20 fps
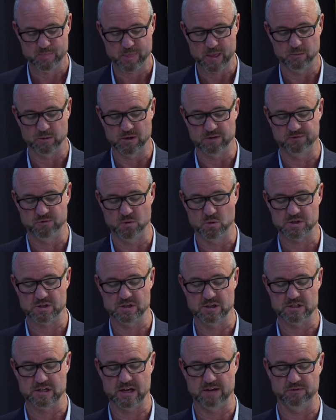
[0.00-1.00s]
We are
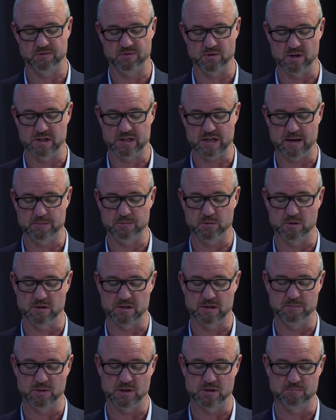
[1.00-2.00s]
fortunate to have a very capable and
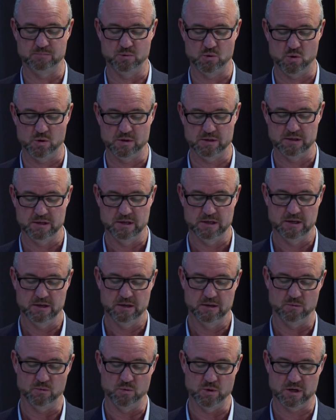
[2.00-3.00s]
committed board,
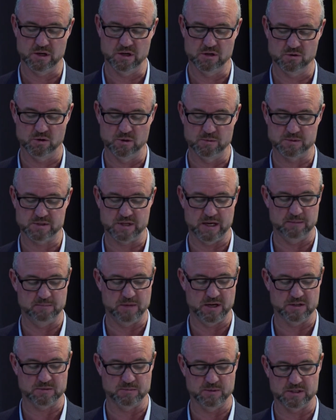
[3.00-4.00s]
working groups and
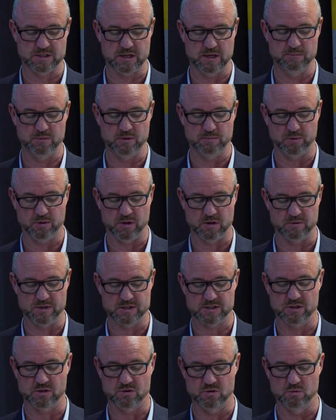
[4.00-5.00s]
management team to
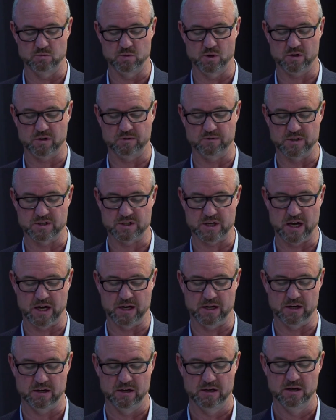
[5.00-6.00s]
progress the good work of the
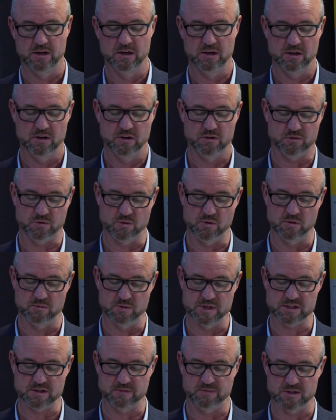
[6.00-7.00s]
Charter through the
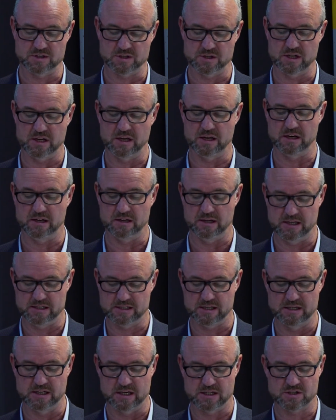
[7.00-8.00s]
rest of this year,
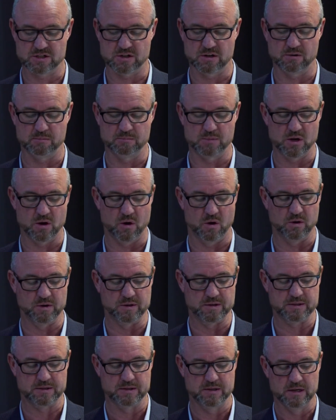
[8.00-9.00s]
into next year and
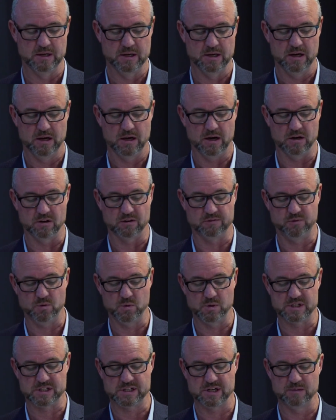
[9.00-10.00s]
beyond. I look
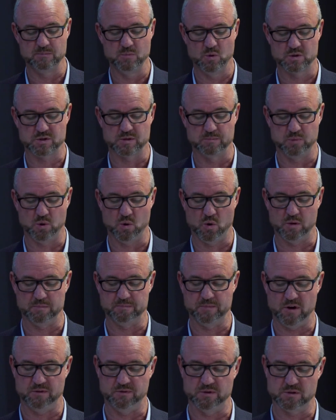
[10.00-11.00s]
forward to seeing more support
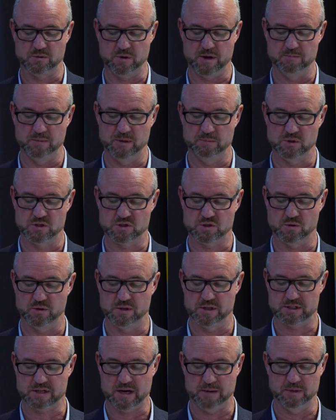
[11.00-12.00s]
offered to our members during
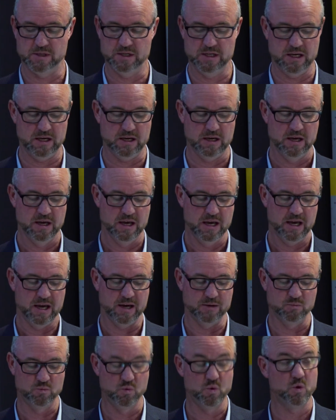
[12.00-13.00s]
this coming year
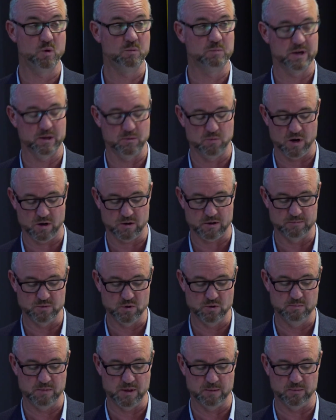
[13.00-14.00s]
and warmly welcome
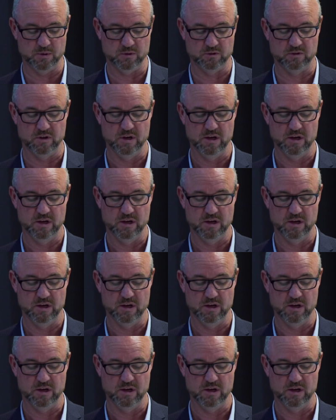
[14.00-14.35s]
new members